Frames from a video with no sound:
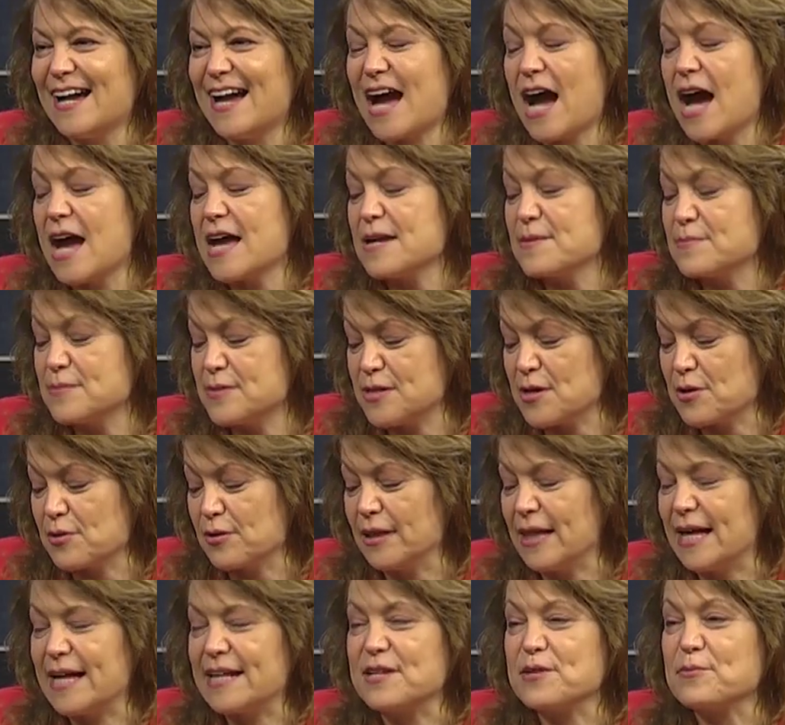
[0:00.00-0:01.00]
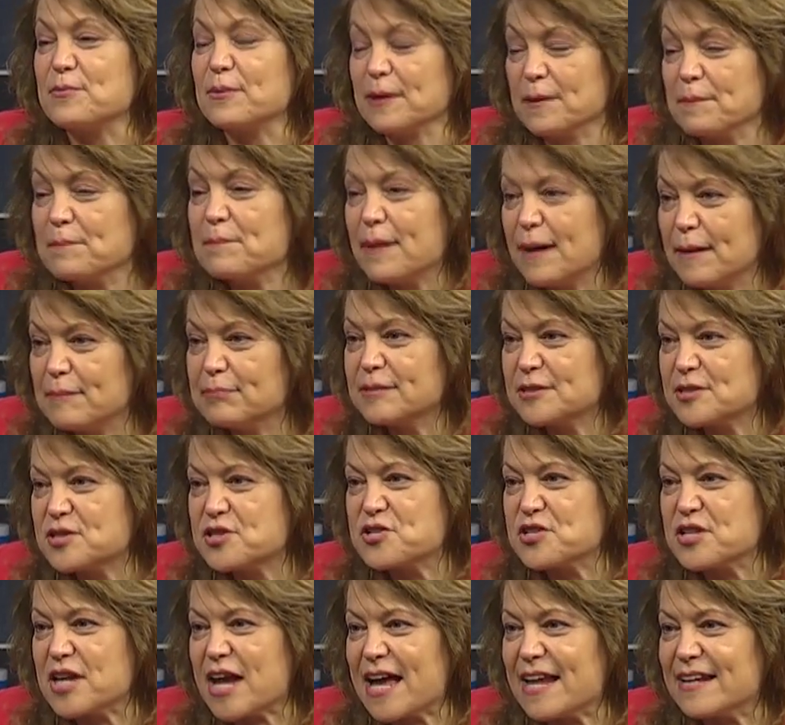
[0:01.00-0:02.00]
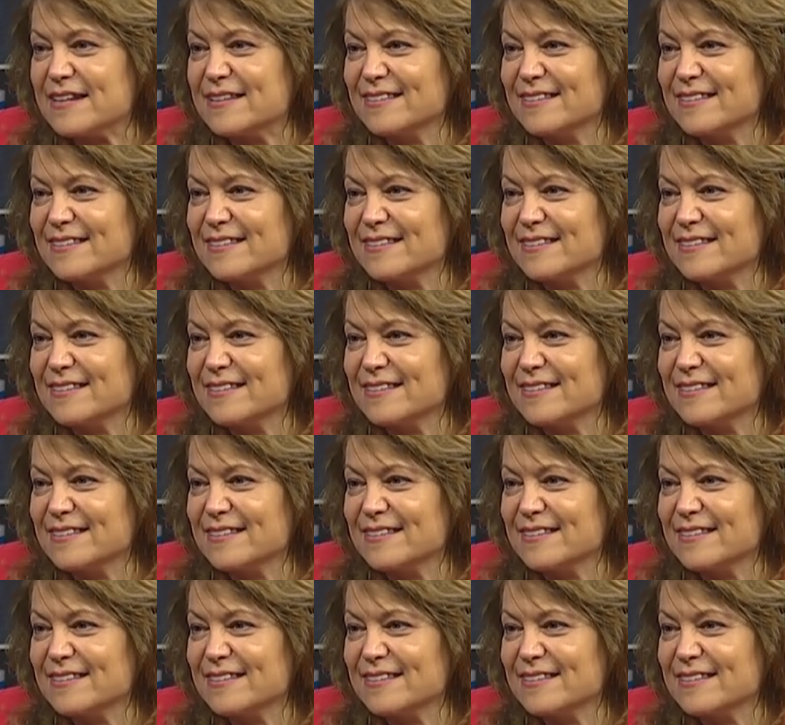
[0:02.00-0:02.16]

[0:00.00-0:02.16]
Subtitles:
I am so glad you weren't published yet.